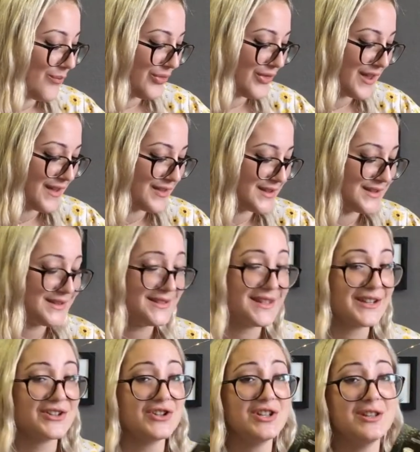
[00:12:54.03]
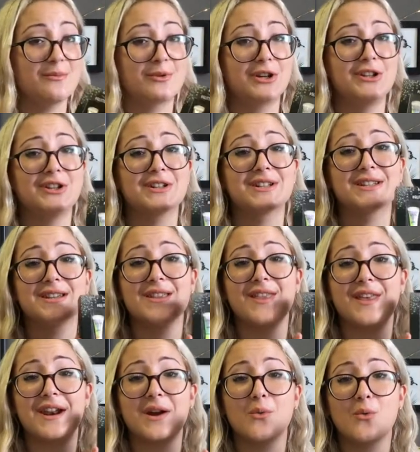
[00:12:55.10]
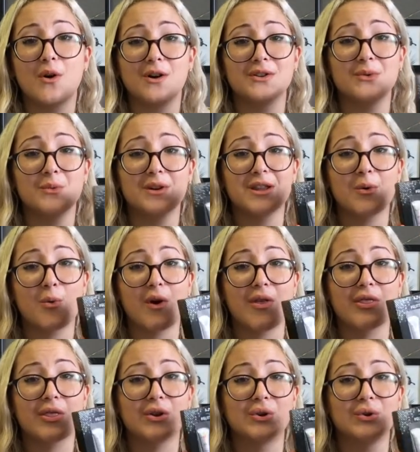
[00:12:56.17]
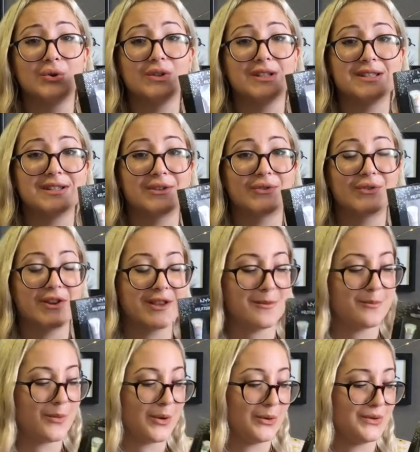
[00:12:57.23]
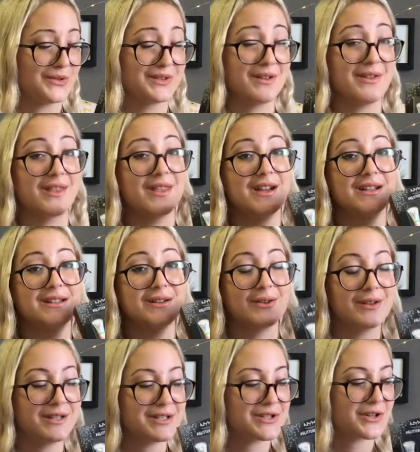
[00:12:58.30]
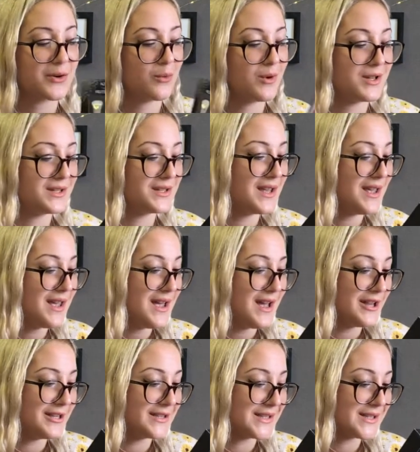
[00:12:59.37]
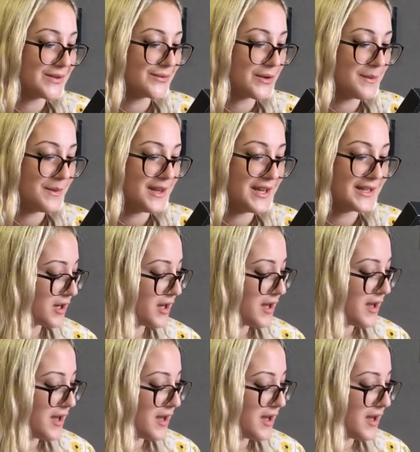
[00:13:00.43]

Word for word: Then this is actually the product that I won when I went through the different rolls and find the glitter one, and this is from NYX.